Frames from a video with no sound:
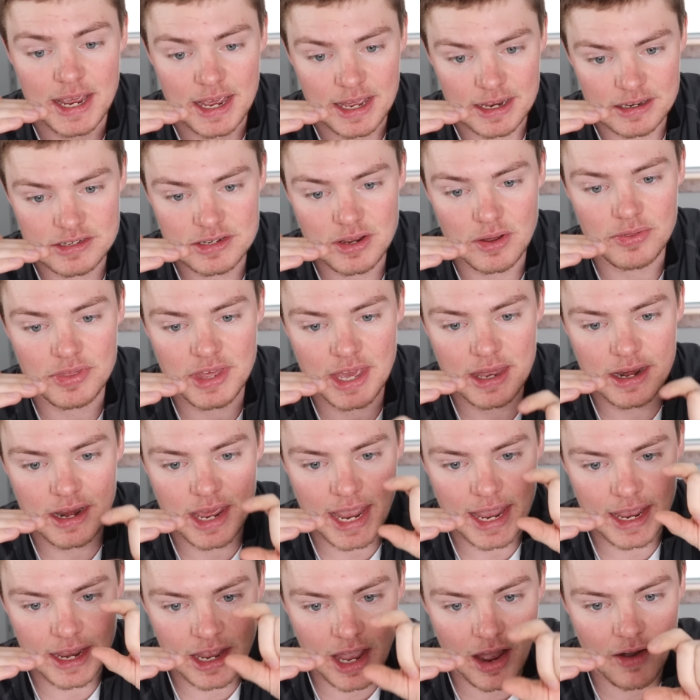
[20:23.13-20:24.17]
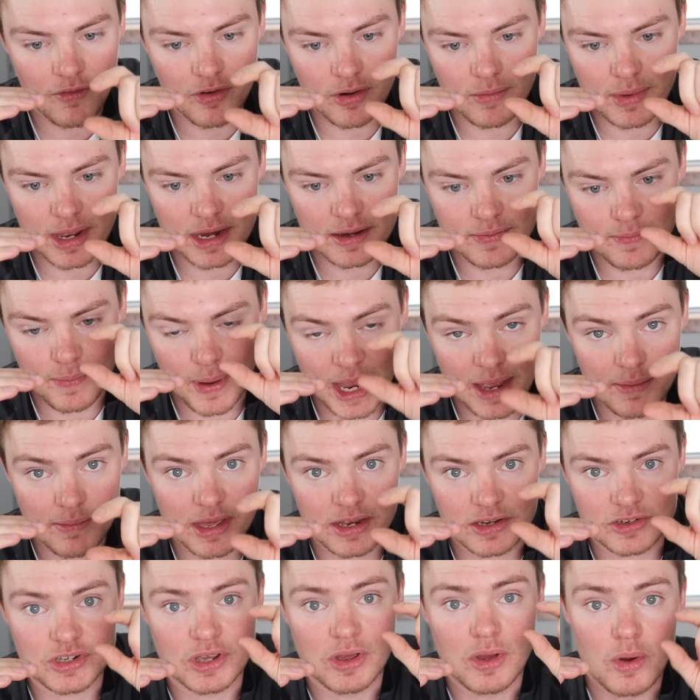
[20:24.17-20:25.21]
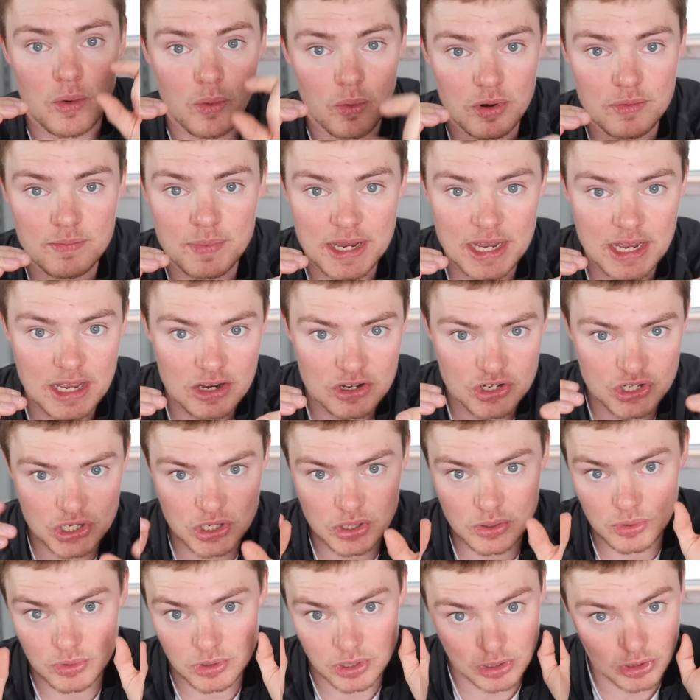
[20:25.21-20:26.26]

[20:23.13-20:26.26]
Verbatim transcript: And so then a government payment would be issued.